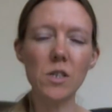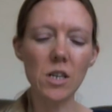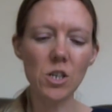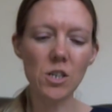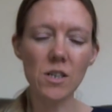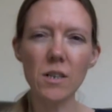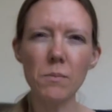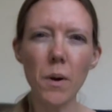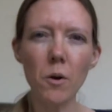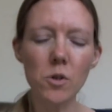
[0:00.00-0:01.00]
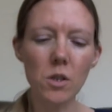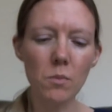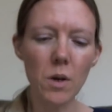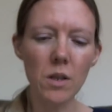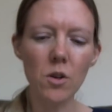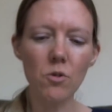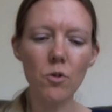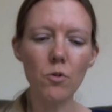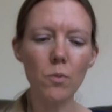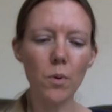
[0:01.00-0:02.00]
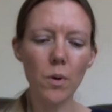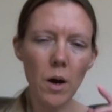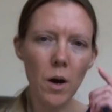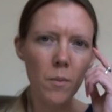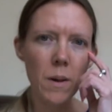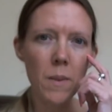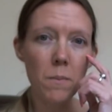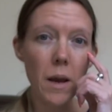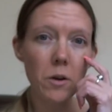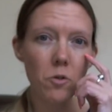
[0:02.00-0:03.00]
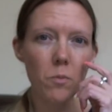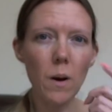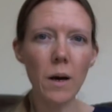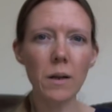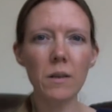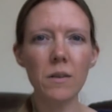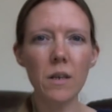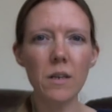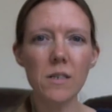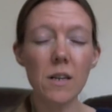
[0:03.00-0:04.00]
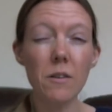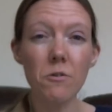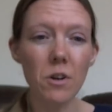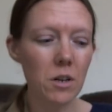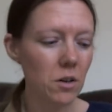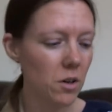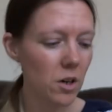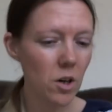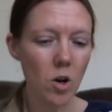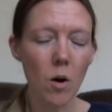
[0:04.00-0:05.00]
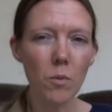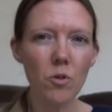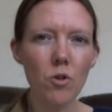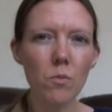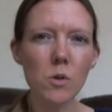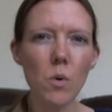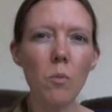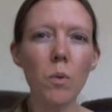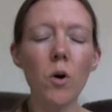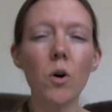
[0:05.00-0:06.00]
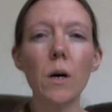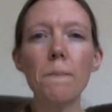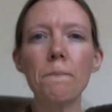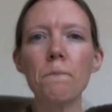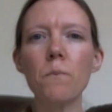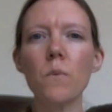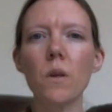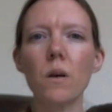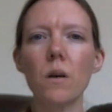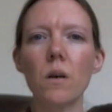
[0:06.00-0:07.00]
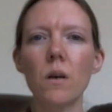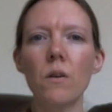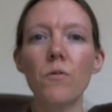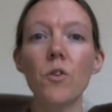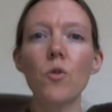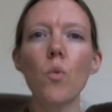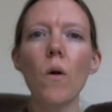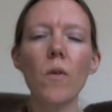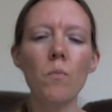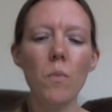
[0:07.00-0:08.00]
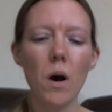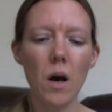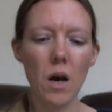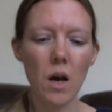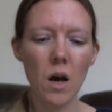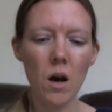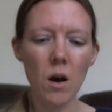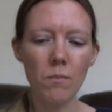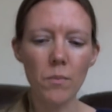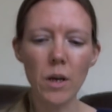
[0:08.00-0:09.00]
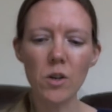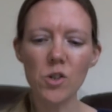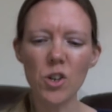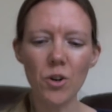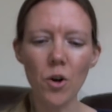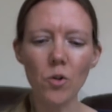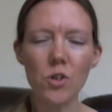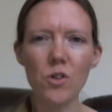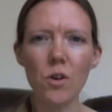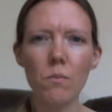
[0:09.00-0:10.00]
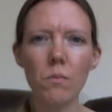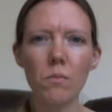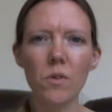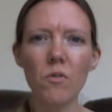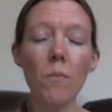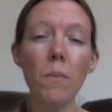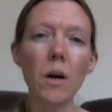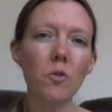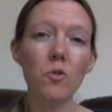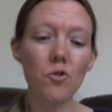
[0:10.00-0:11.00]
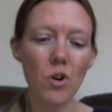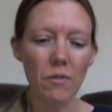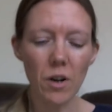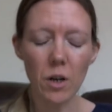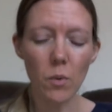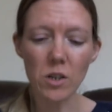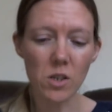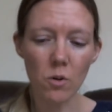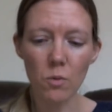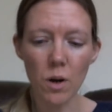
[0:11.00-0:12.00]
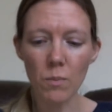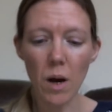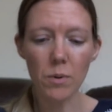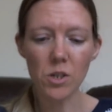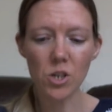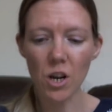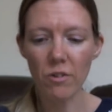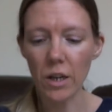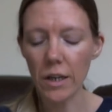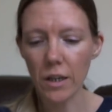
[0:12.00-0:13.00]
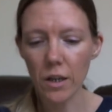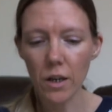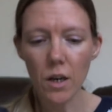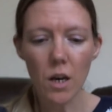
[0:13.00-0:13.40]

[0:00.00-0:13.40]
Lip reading: stitches, I did post them in the group, in the main group and in the Slytherin common room as well. But if you do want them, because you can alter them, they're on my Google Drive anyway, so I'm happy to share a link.